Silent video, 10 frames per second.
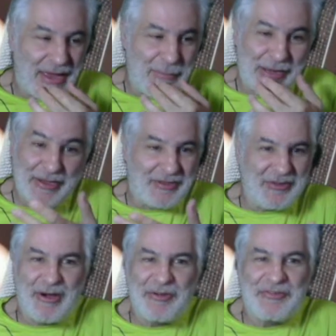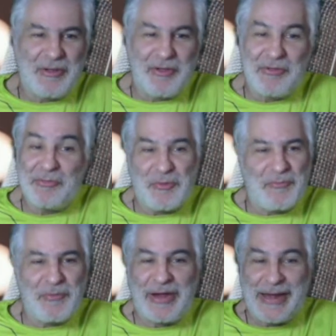I mean, the guitar solos were
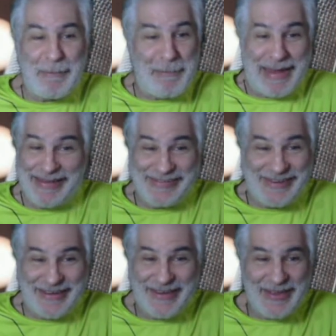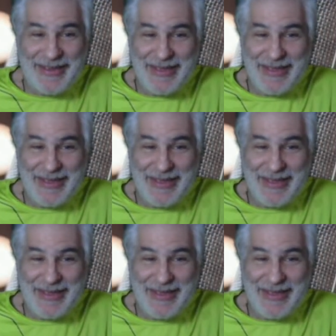freaking amazing.